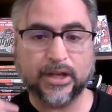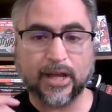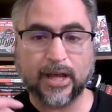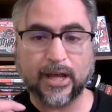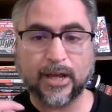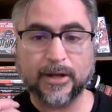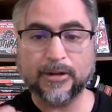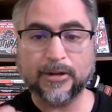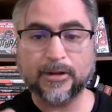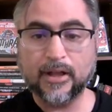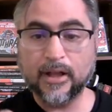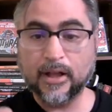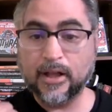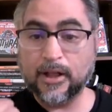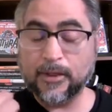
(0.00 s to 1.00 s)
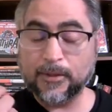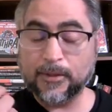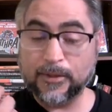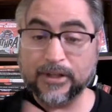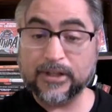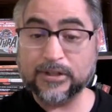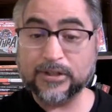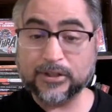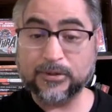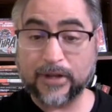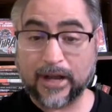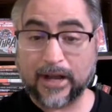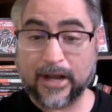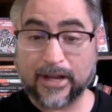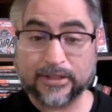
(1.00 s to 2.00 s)
And these two
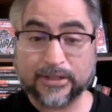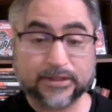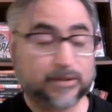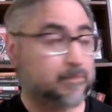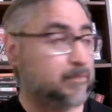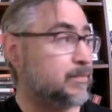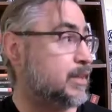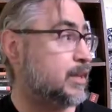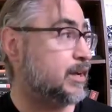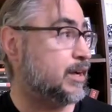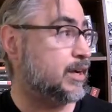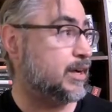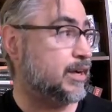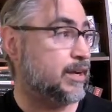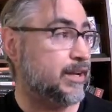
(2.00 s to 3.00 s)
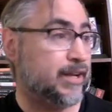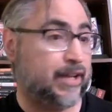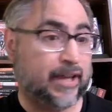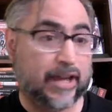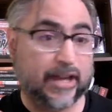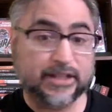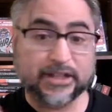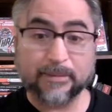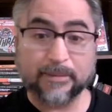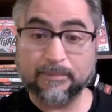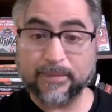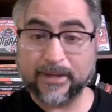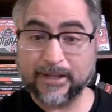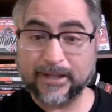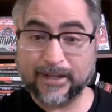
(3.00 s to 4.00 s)
guys, HM and
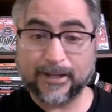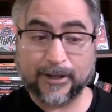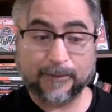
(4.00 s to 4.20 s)
Big E,